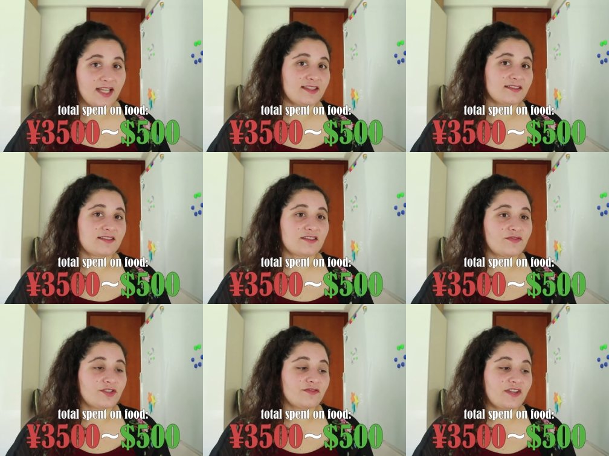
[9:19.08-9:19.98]
and this is
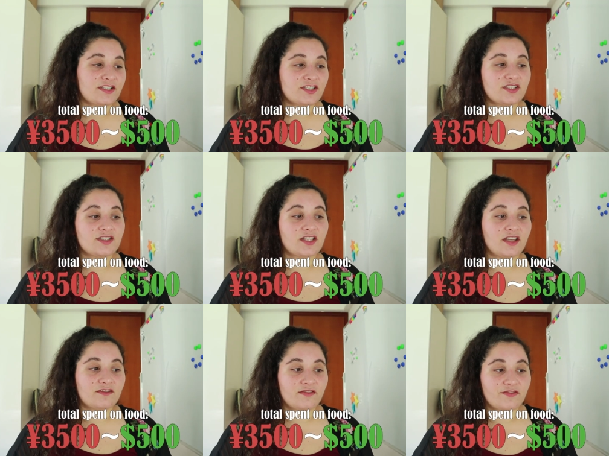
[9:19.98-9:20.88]
for veggies
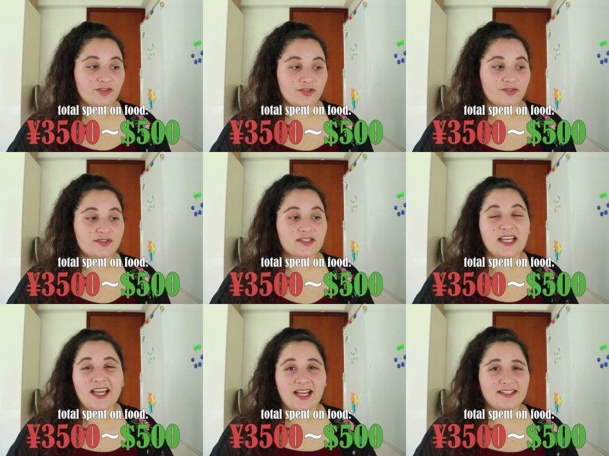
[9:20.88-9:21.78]
and fruits
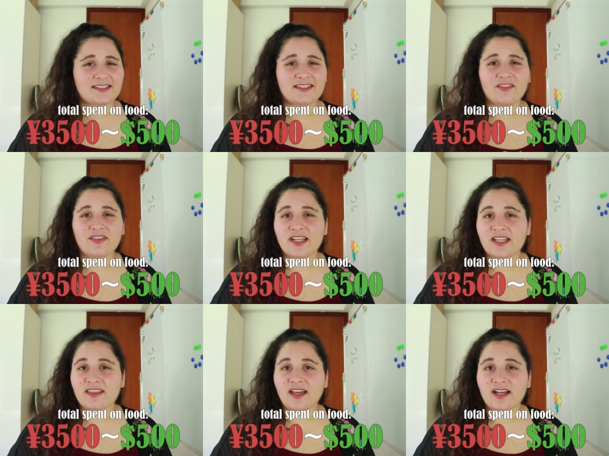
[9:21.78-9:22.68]
and stuff
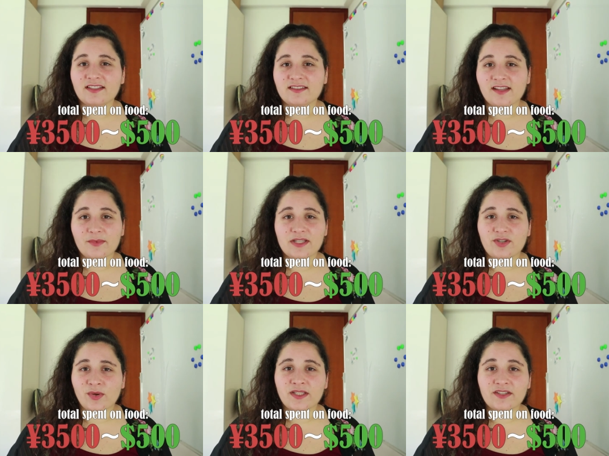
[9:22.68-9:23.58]
like that that we
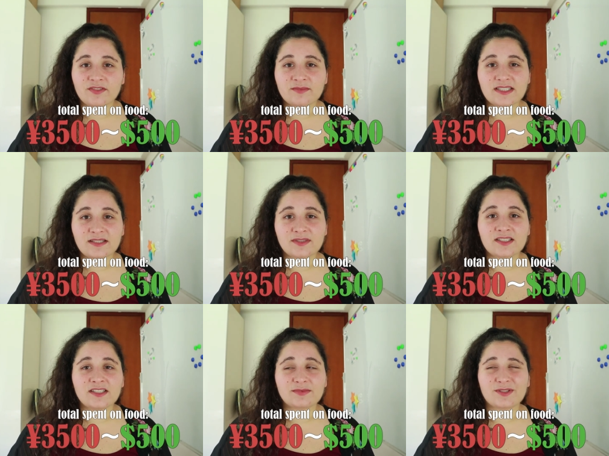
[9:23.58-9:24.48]
don't get from sam's
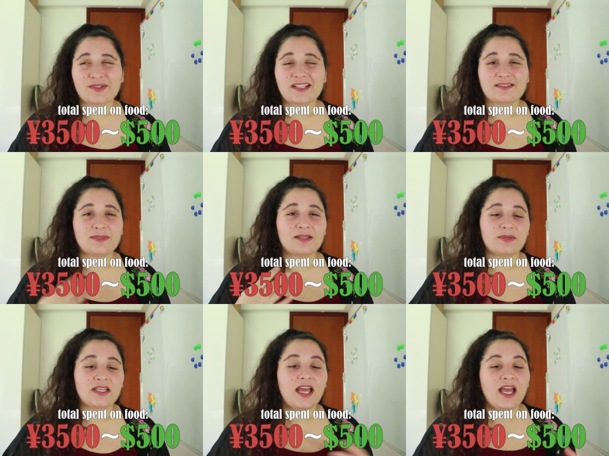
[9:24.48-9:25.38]
club so that's
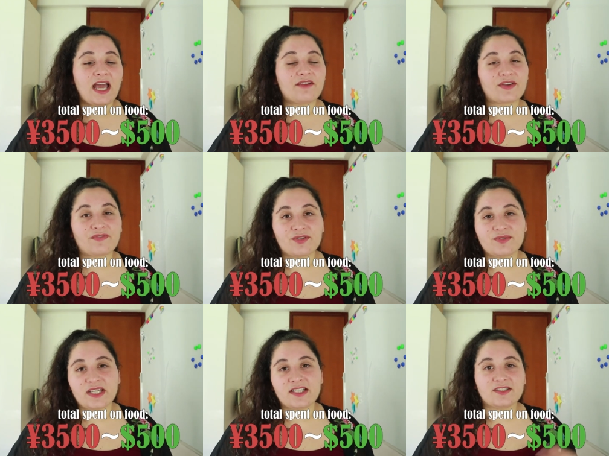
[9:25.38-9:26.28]
maybe every few
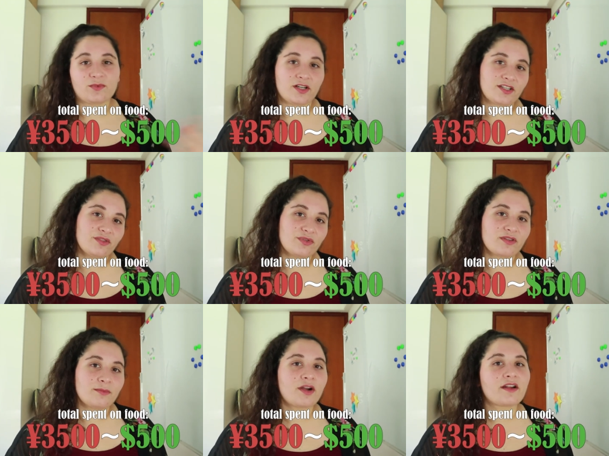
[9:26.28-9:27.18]
days walking through
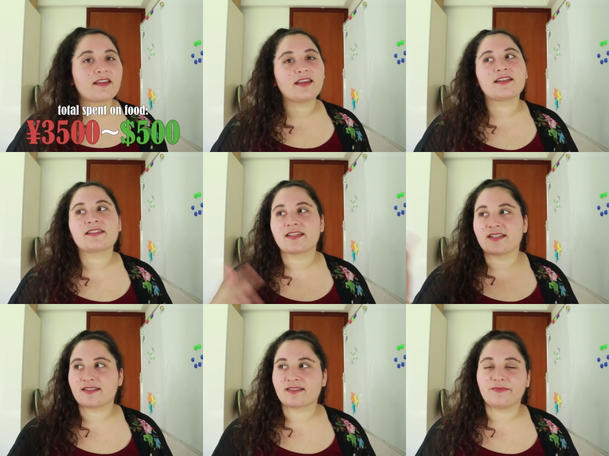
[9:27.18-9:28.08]
the market
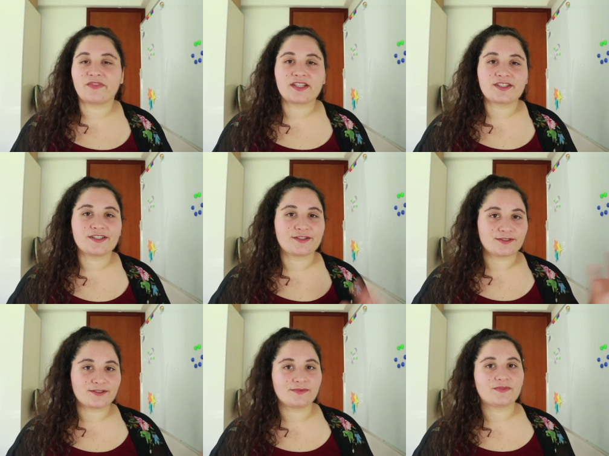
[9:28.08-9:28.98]
getting some veggies or
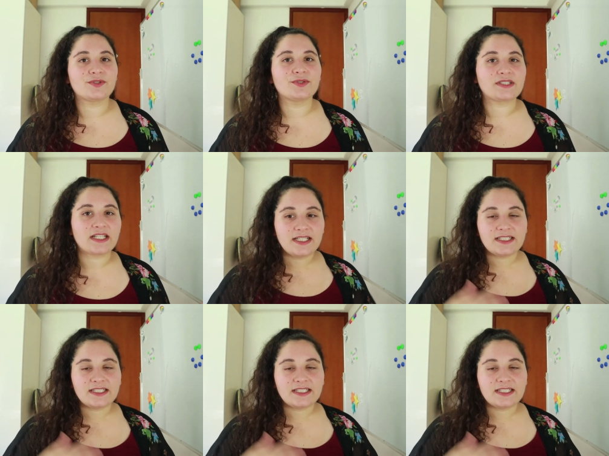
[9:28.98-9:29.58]
some fruit